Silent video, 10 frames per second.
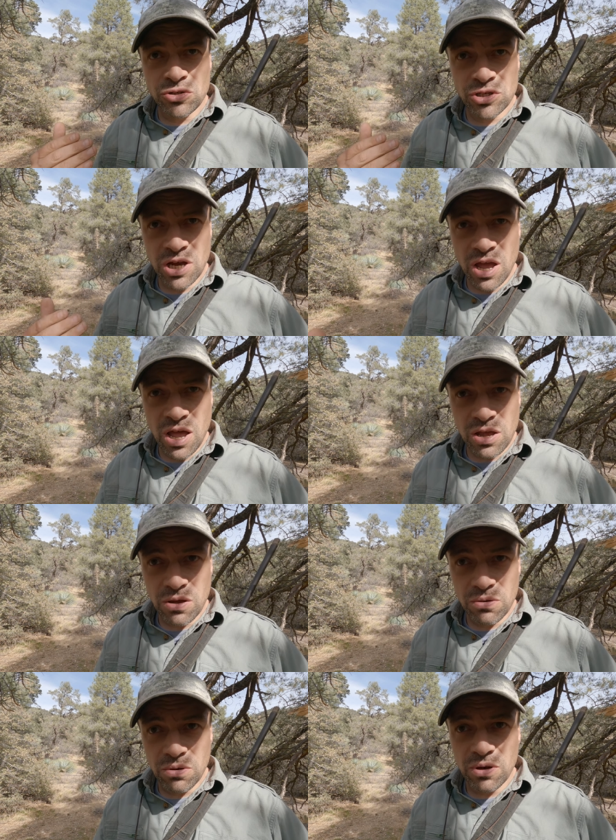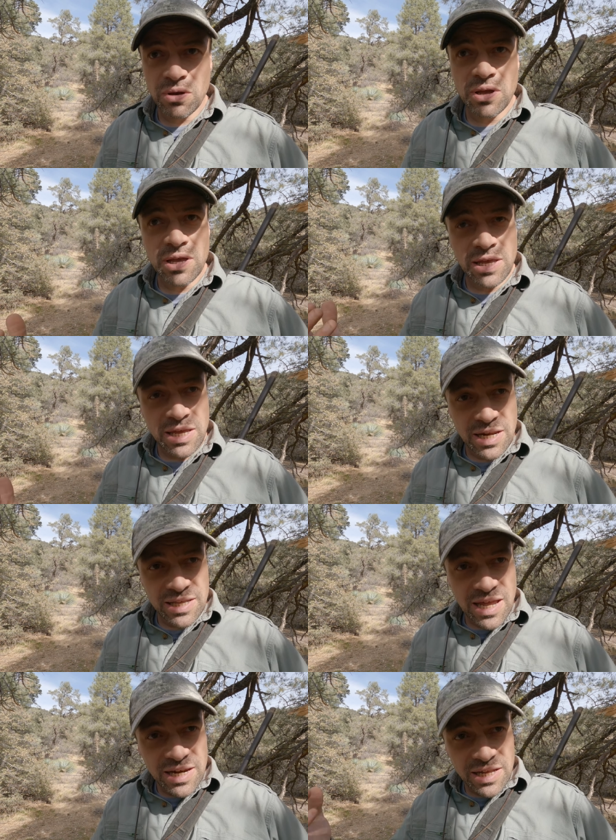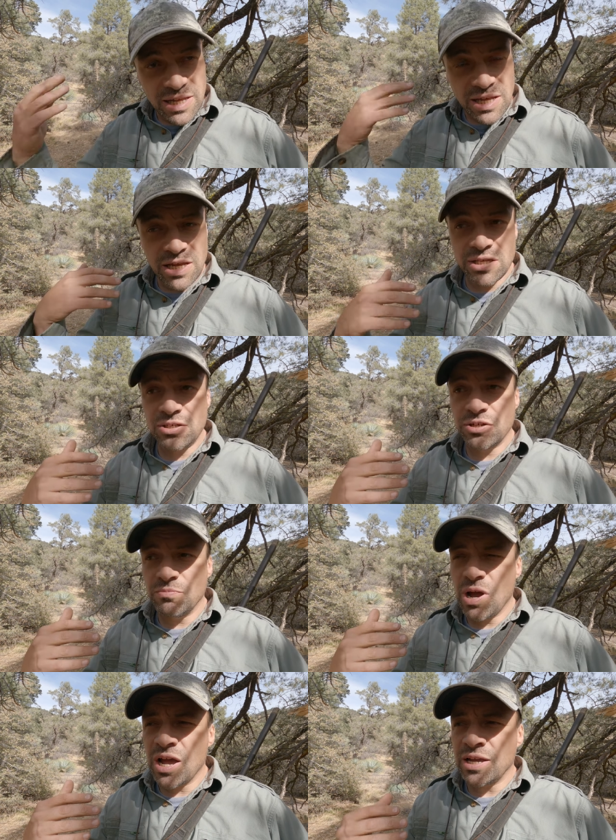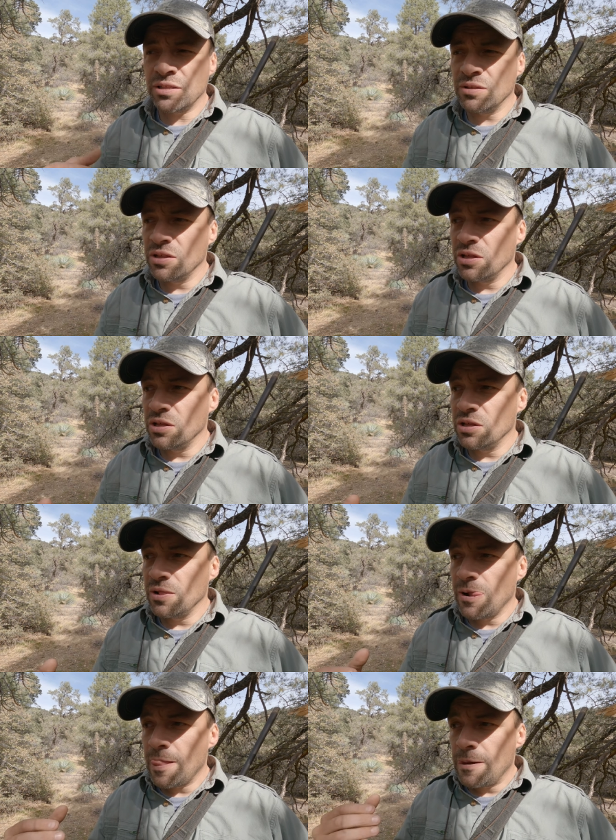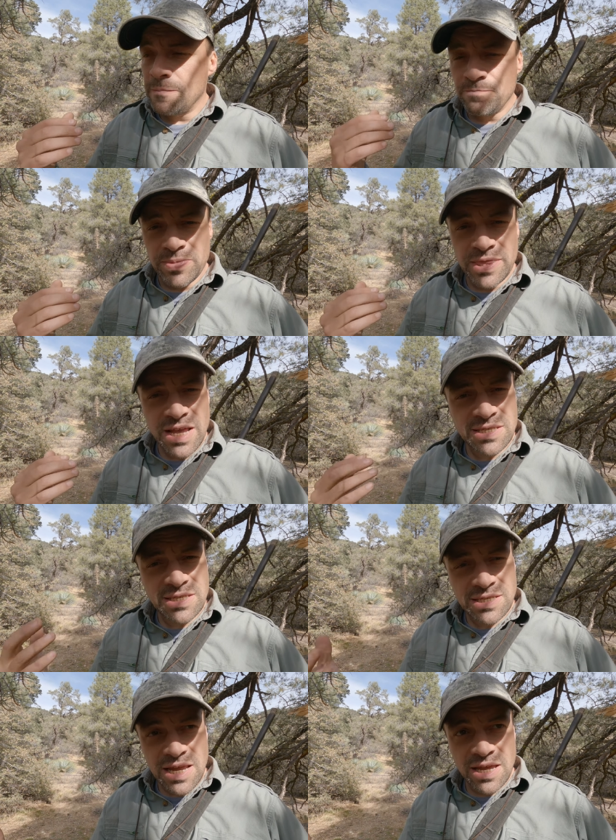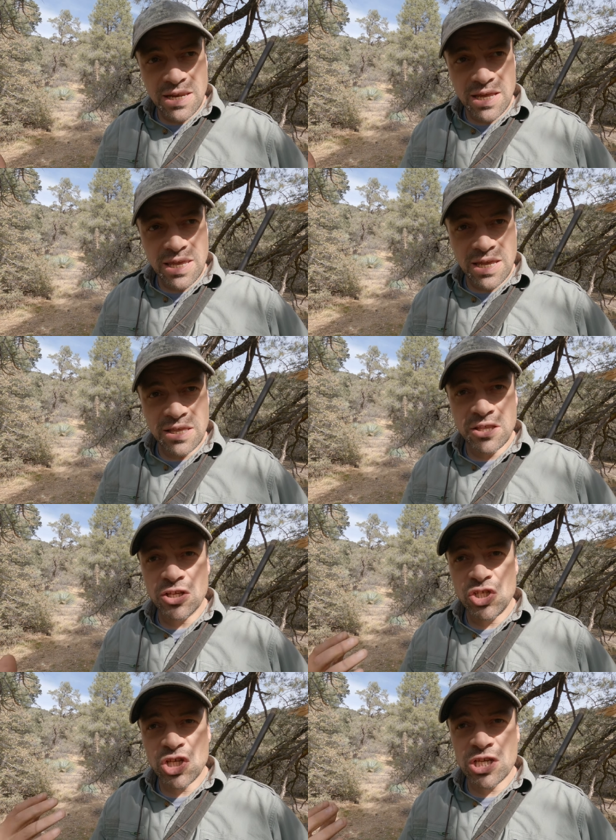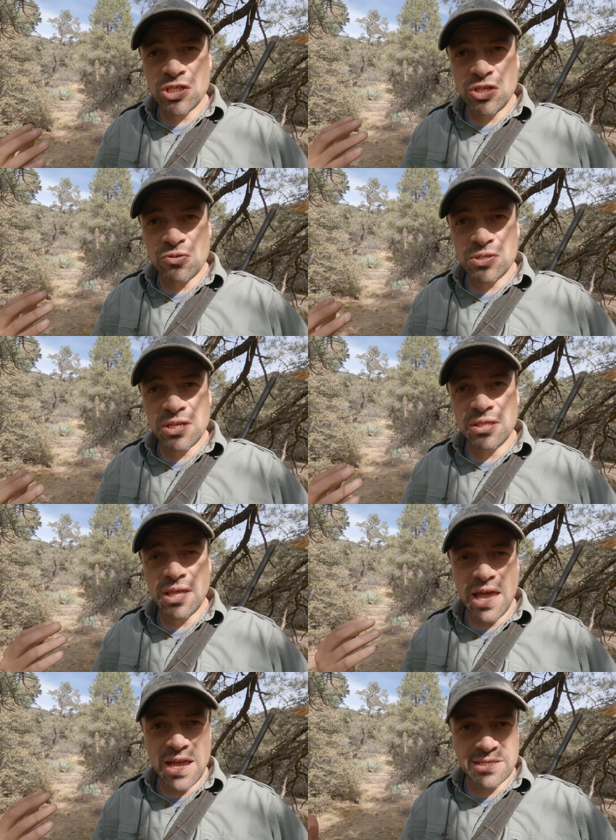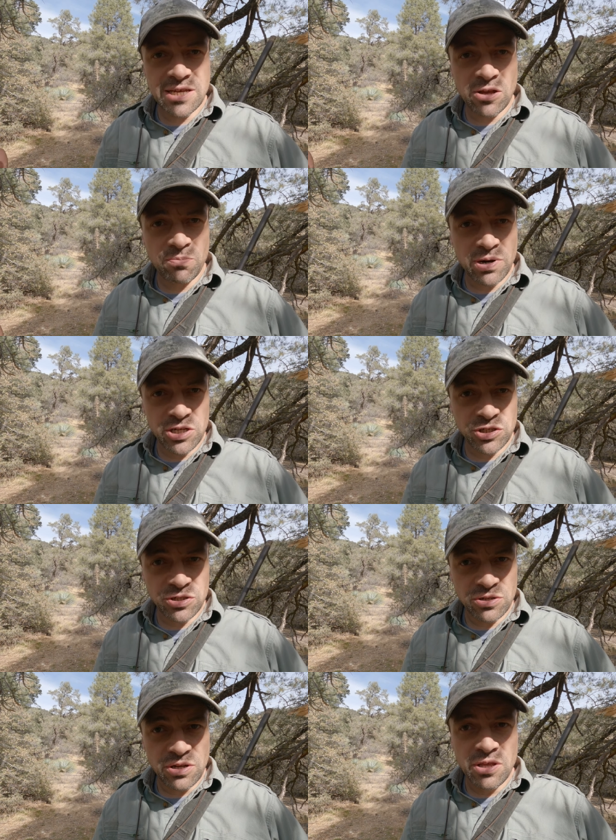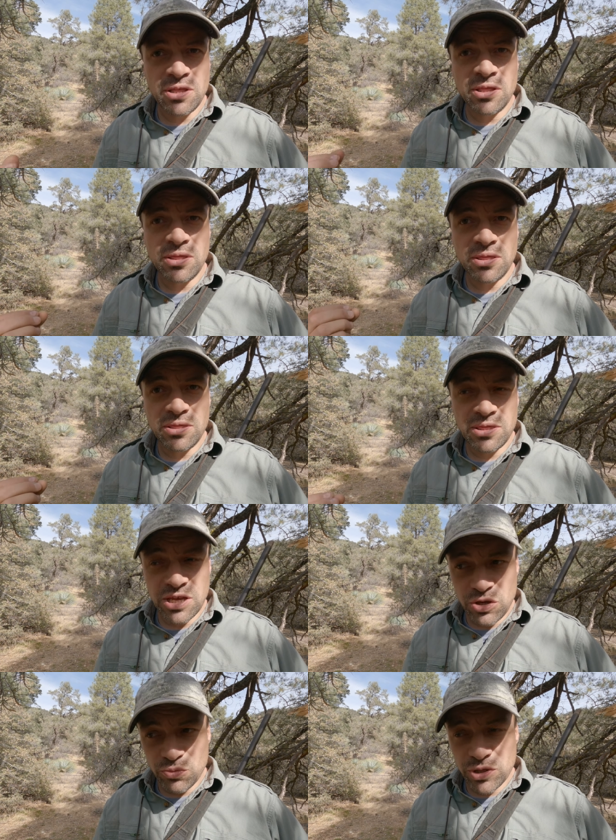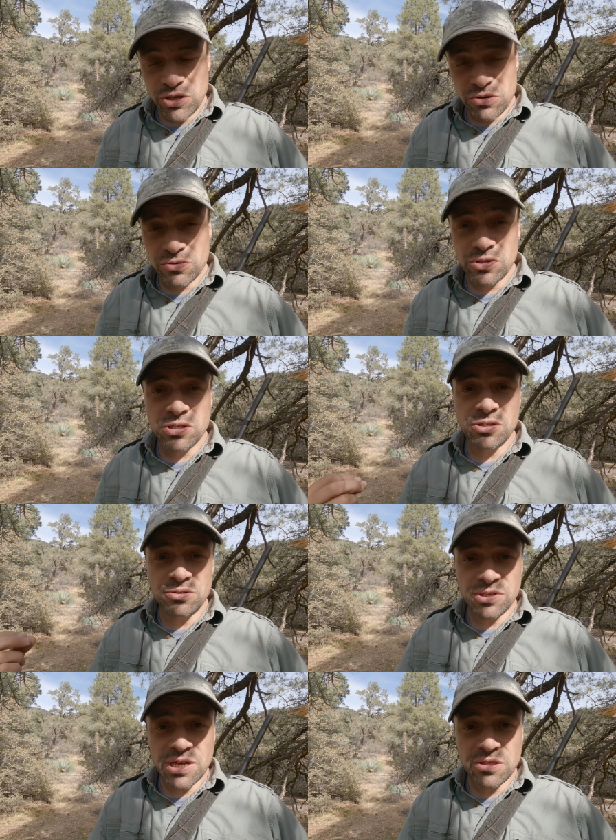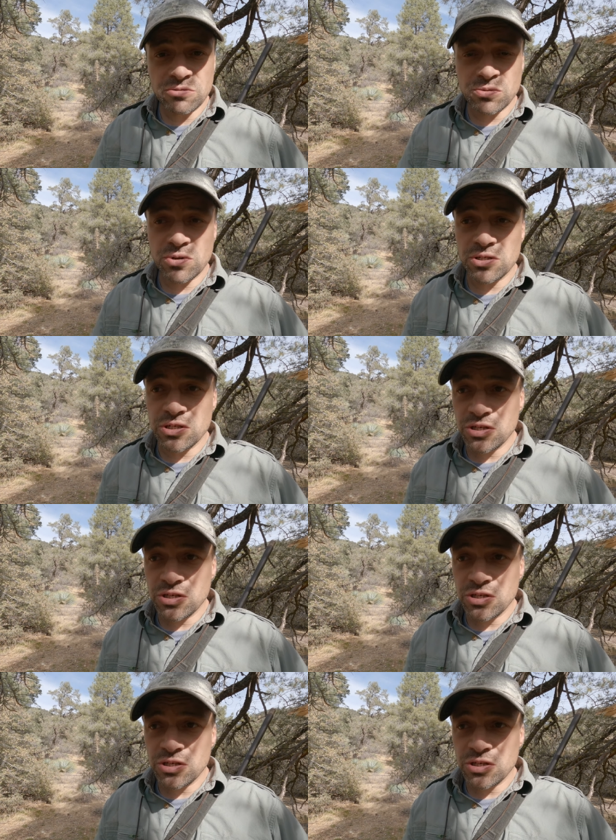Chicago, getting that into your mind, then say it again just using the exhale pressure that you would use to say those words.